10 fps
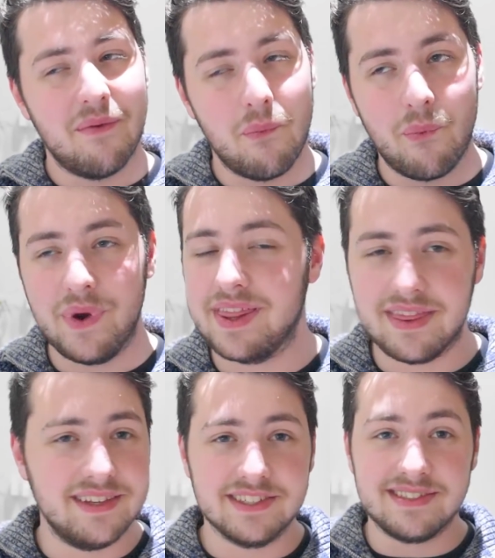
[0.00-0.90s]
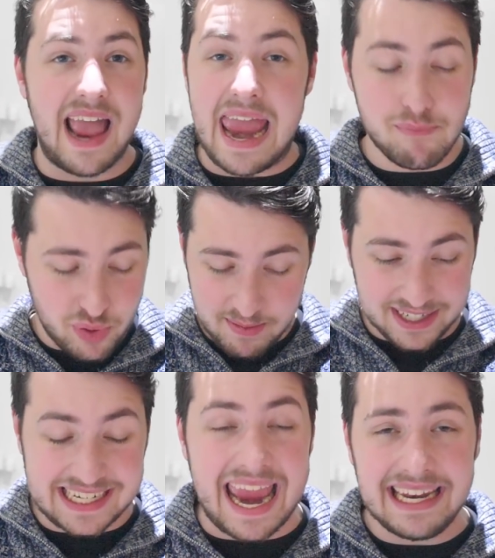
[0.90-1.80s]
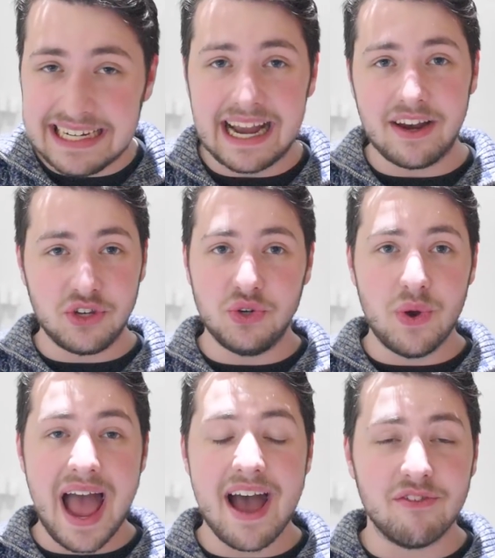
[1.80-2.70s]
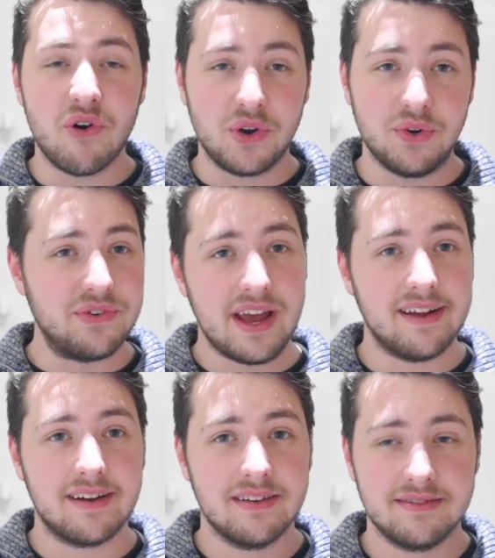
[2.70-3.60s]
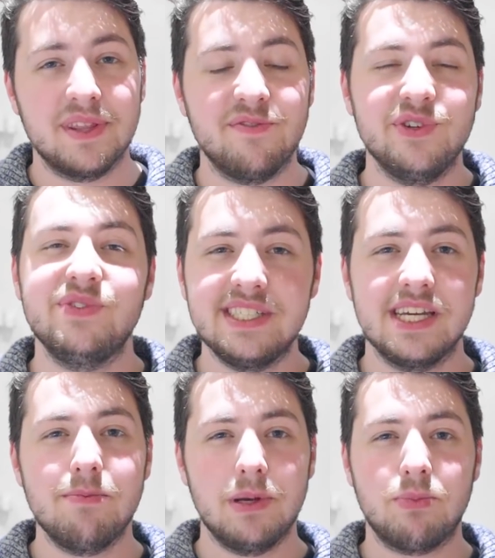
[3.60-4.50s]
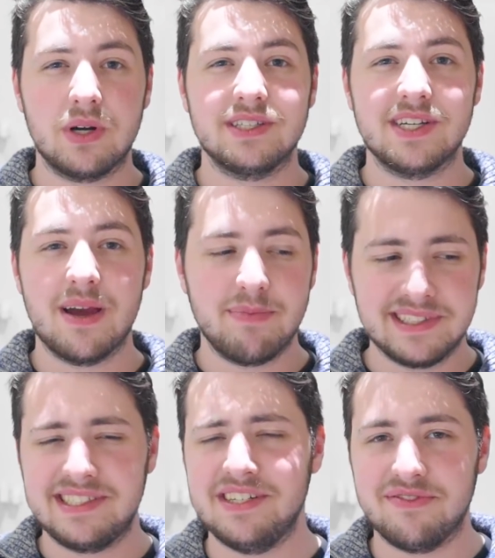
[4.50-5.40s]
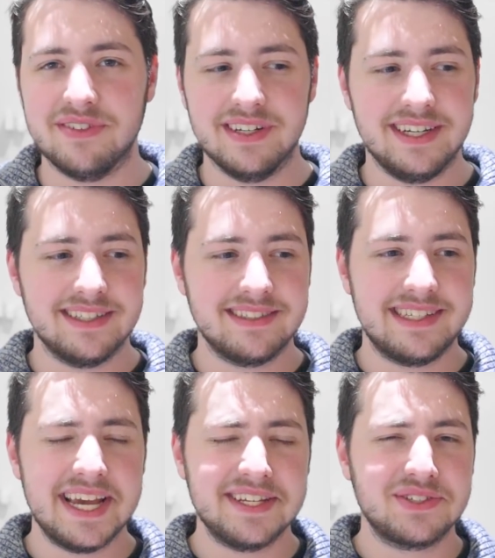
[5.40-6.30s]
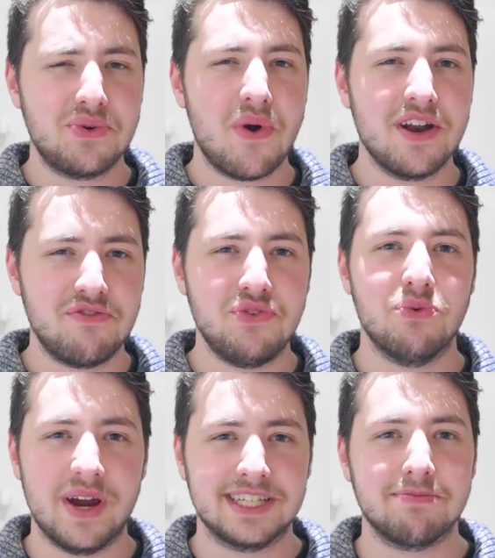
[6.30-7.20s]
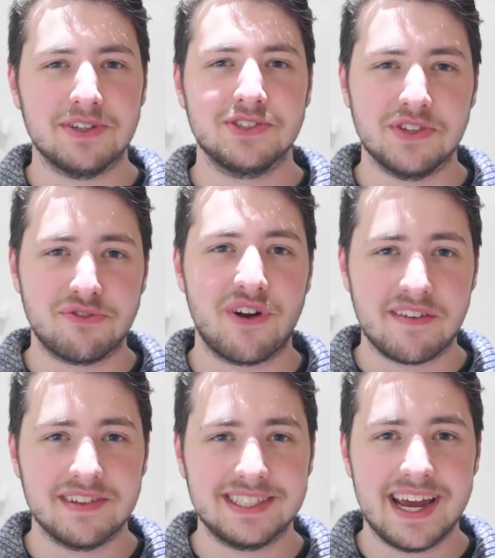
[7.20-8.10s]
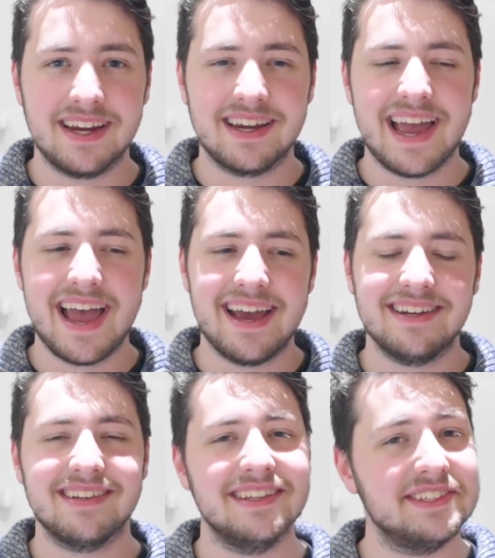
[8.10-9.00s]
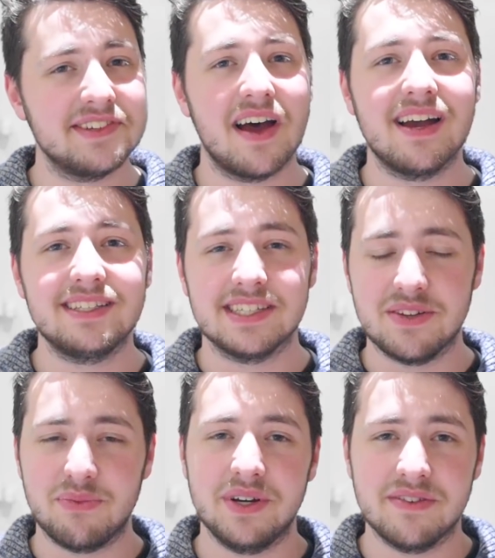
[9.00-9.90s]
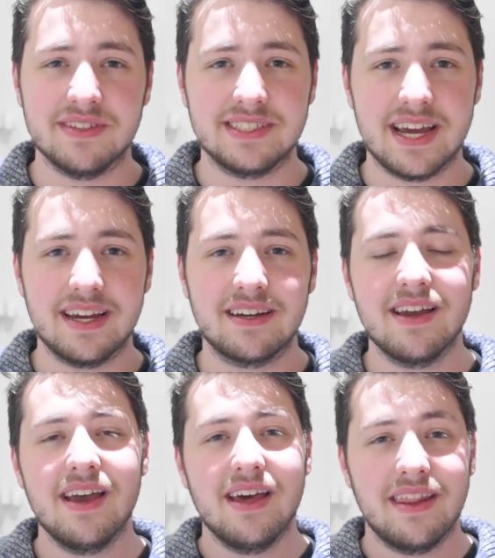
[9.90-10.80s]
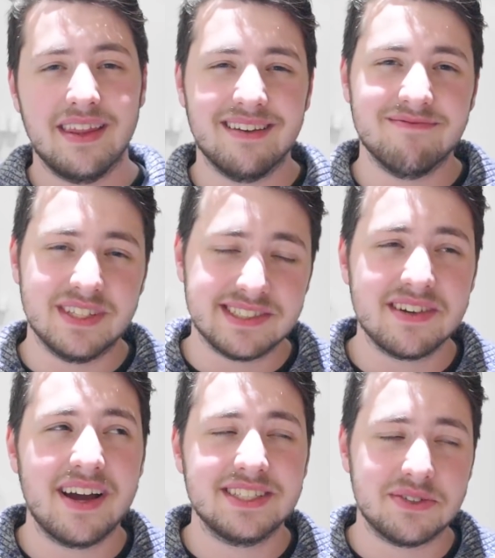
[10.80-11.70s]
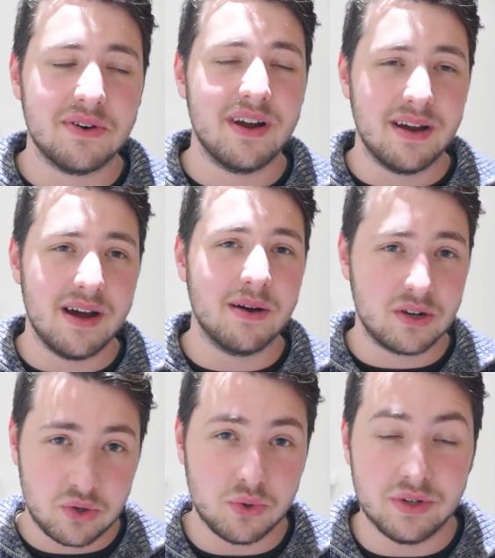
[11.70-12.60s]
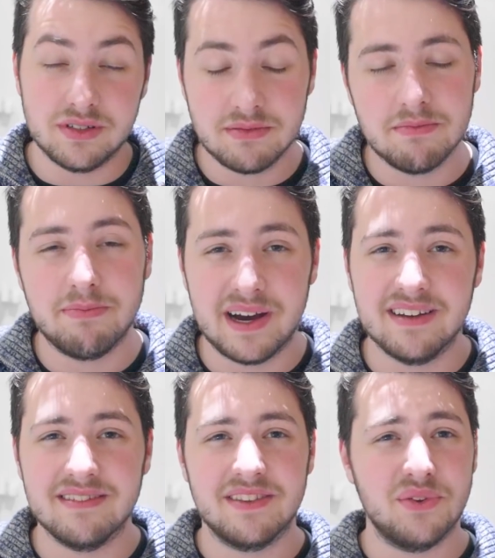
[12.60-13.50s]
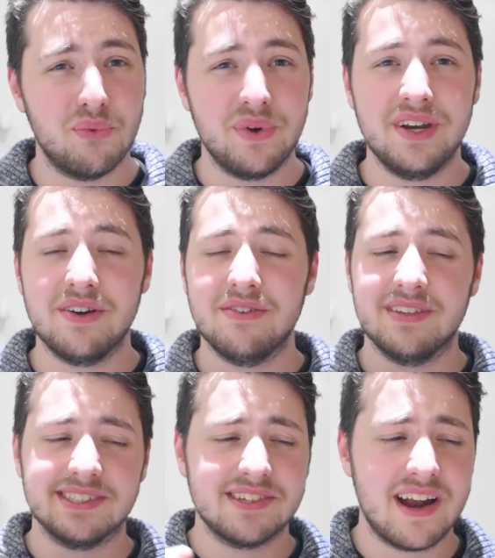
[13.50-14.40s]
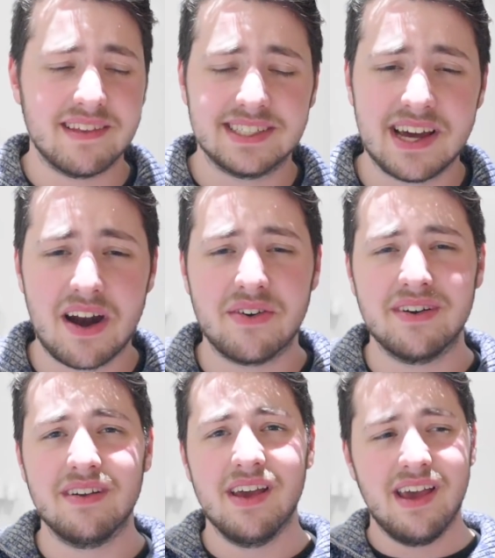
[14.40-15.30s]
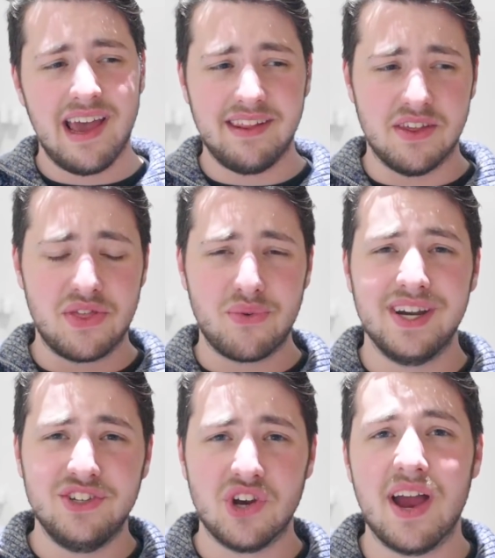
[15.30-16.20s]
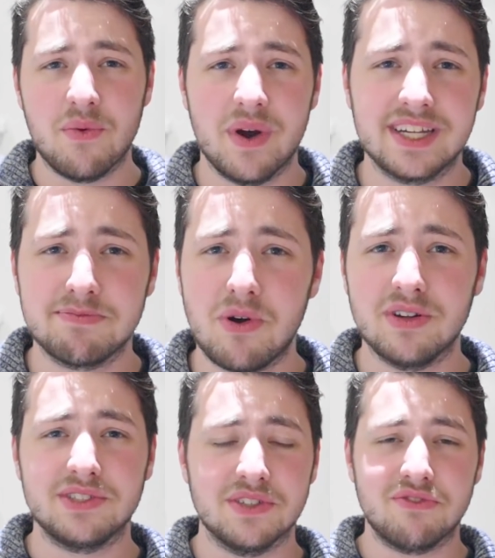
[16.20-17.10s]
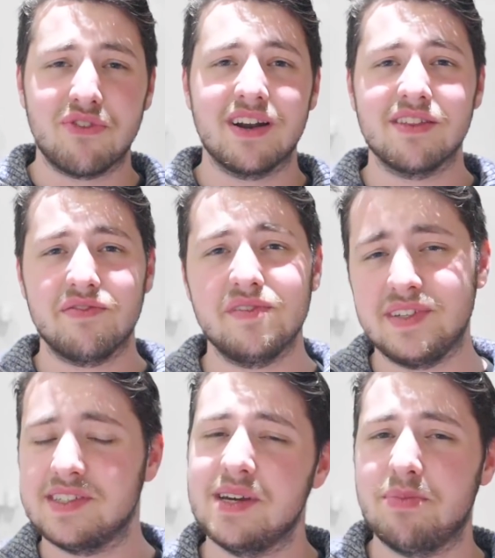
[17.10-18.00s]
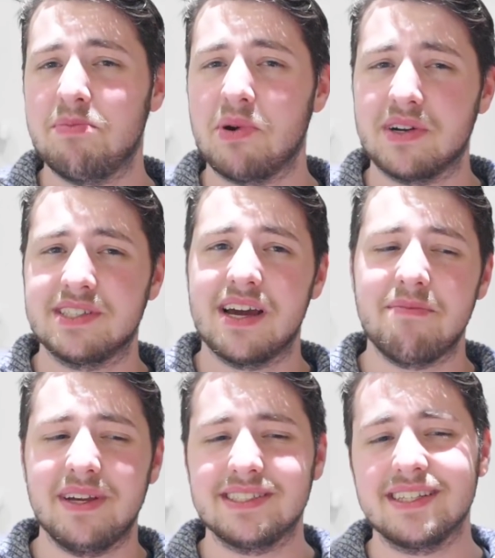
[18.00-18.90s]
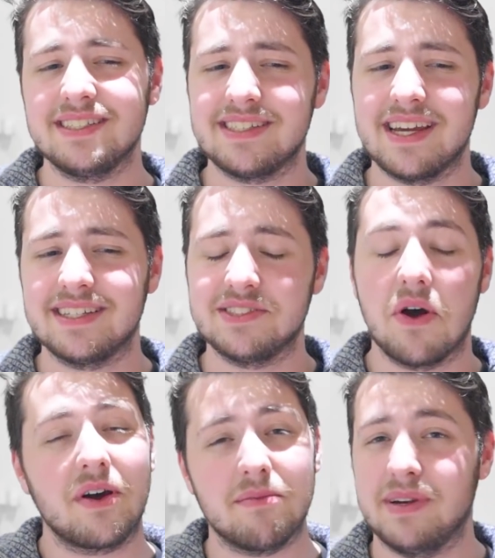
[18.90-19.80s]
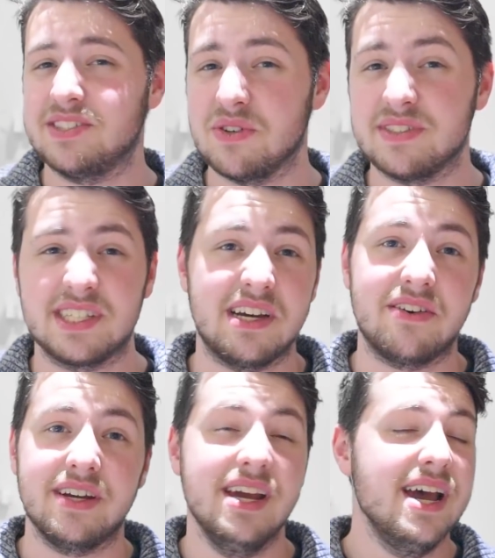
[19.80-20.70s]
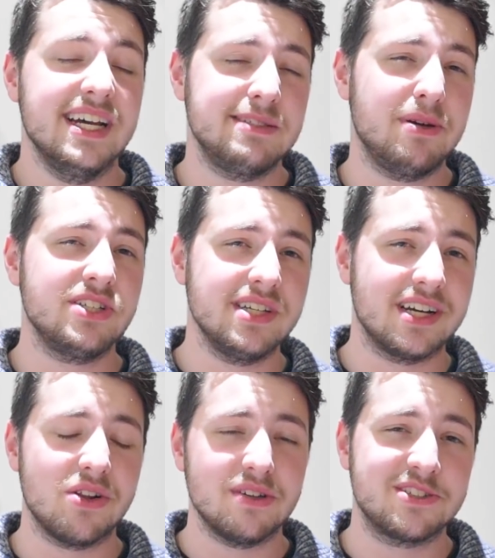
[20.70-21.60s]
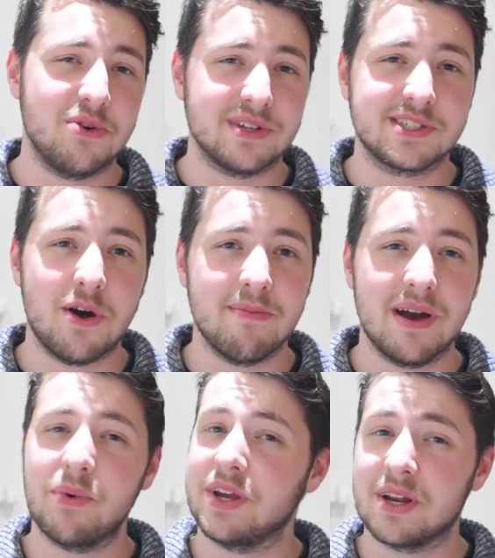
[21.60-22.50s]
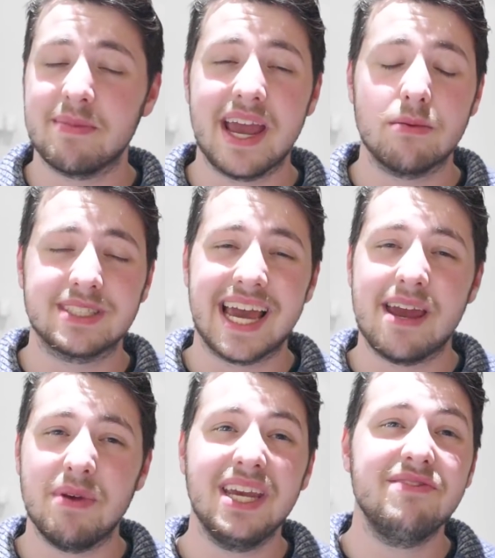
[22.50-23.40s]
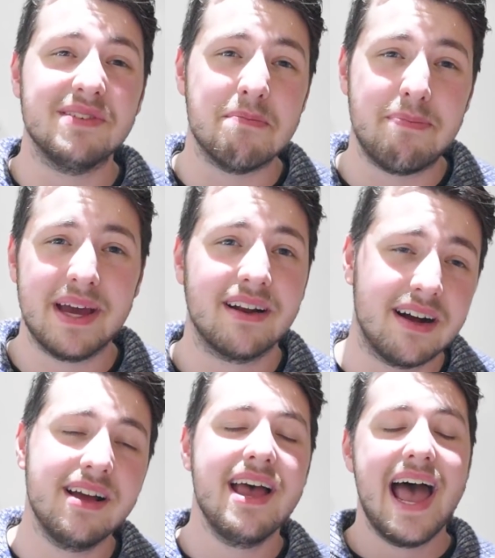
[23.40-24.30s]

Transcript: with just pretty much any gun you have on your tank. But the 50TP prototype, it's different. It has quite a few weak spots on the front of the tank, and the sides and the rear of the tank. The sides are good, but the rear, the side of the turret, and the 3 giant weak spots on the front of the 50TP prototype means that this tank is not going to be so scary, especially in close quarters combat, where you're going to be able to aim even better